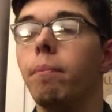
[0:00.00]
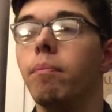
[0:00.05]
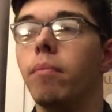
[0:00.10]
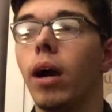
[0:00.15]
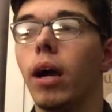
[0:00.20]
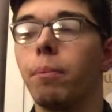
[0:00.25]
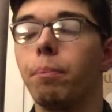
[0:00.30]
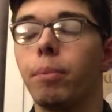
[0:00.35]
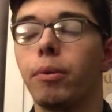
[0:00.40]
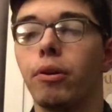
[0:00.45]

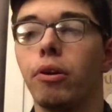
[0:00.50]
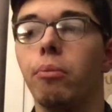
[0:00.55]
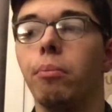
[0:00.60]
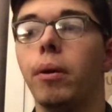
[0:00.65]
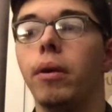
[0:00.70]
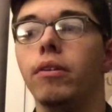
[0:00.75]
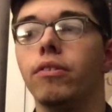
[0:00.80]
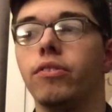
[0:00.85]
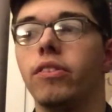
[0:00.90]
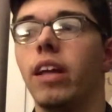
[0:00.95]
my
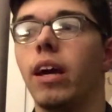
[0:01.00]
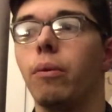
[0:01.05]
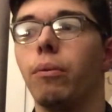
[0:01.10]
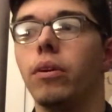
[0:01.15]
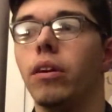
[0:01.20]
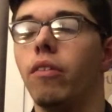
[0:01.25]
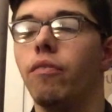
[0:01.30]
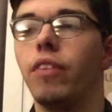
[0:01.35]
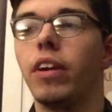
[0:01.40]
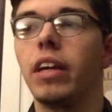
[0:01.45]
grandparents, and I
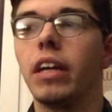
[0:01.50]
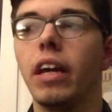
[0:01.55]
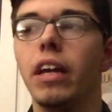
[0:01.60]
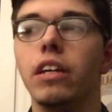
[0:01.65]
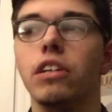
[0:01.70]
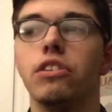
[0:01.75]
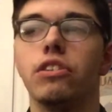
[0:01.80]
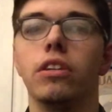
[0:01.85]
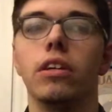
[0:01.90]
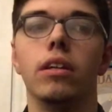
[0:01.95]
went on
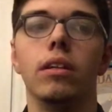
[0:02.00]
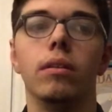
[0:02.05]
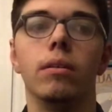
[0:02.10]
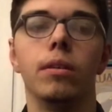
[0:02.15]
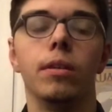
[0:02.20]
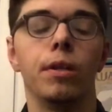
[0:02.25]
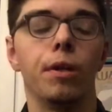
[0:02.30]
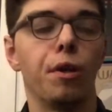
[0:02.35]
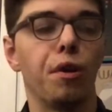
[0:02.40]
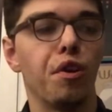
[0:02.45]
vacation